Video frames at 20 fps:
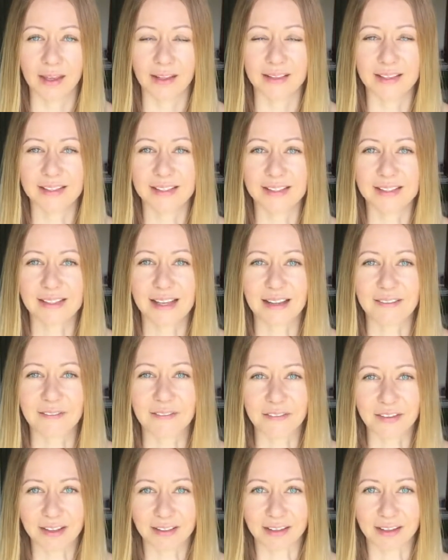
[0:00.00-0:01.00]
This is a
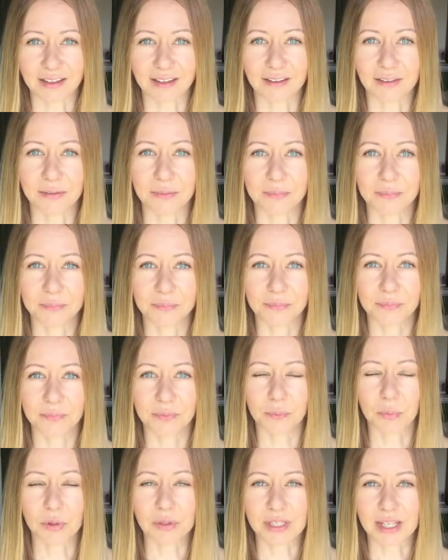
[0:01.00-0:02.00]
feeling,
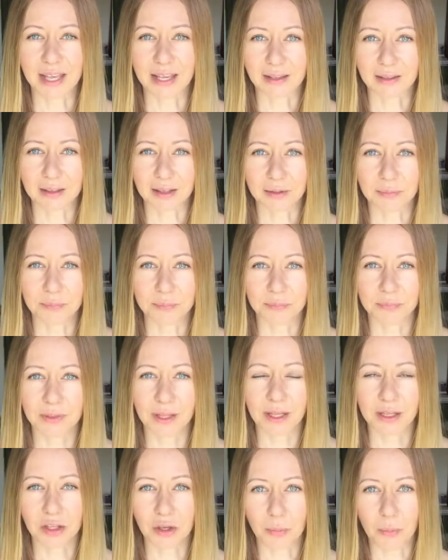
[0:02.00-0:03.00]
most likely,
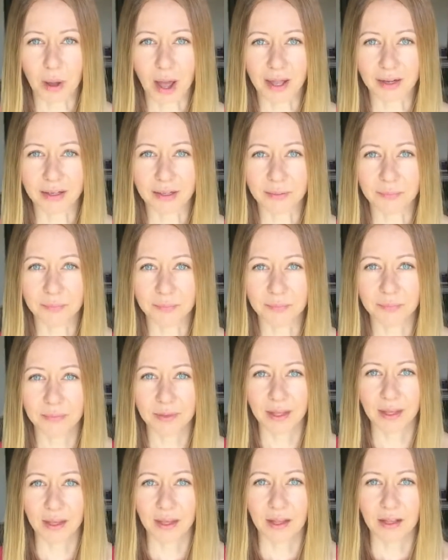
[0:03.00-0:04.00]
in your body
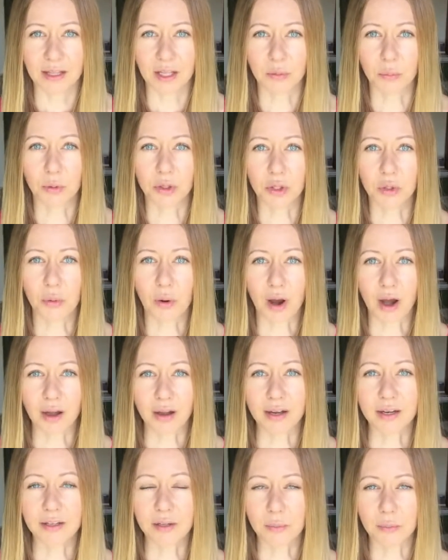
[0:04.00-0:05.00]
that when you are
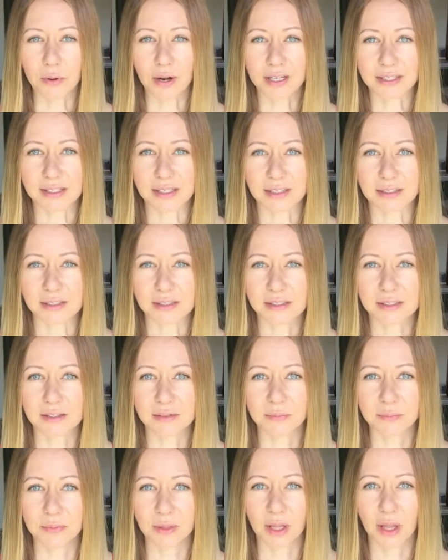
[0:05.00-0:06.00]
in the presence
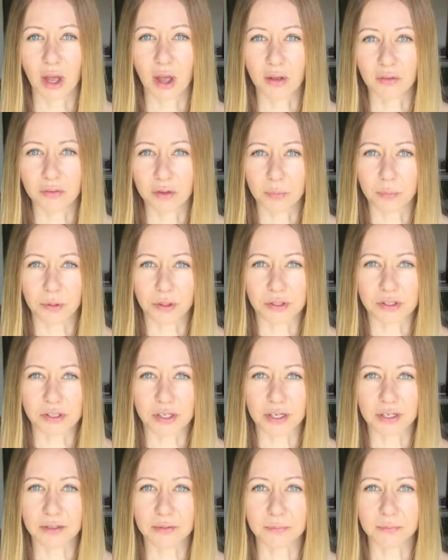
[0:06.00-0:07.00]
of the
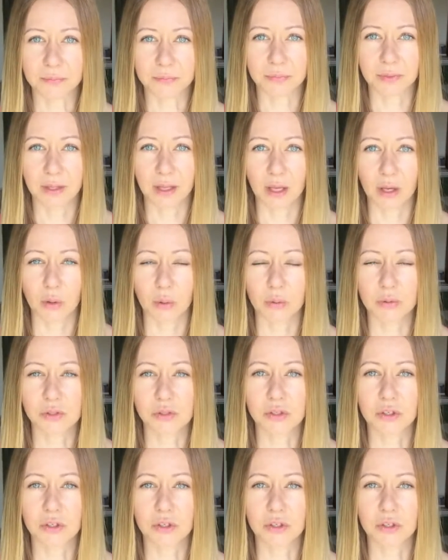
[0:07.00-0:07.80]
person who's